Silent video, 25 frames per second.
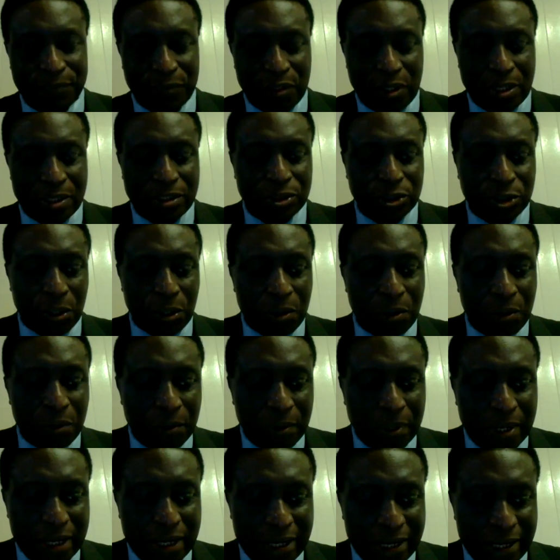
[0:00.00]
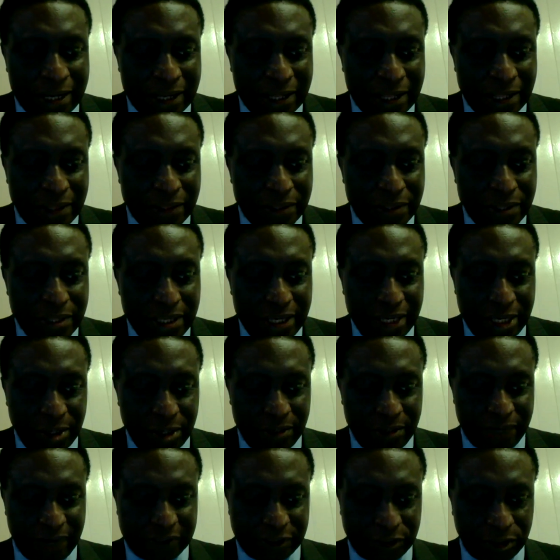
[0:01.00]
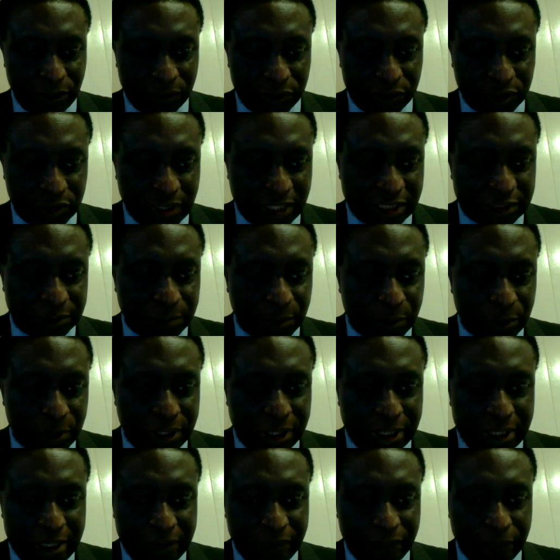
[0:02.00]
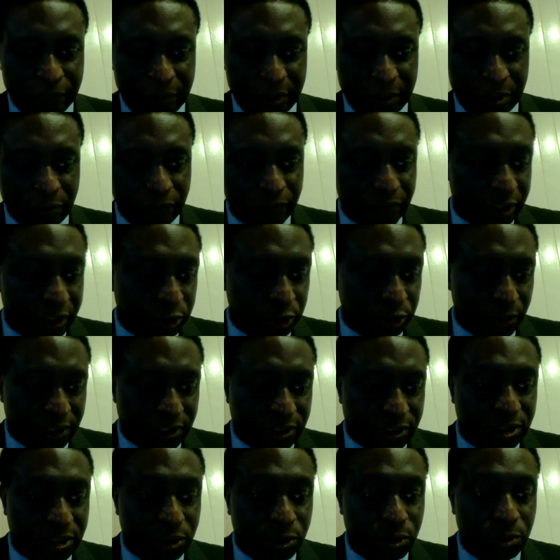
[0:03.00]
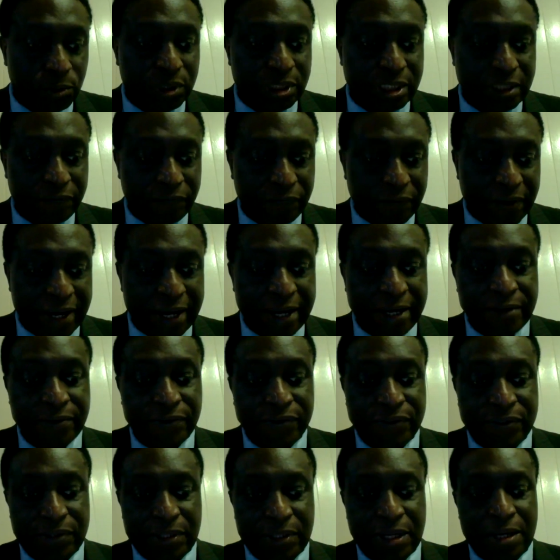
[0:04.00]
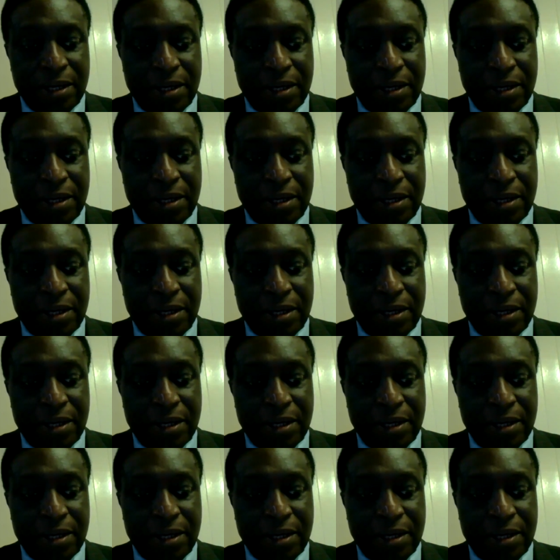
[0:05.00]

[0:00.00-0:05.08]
So the University of Strasbourg Innovation Institute defines,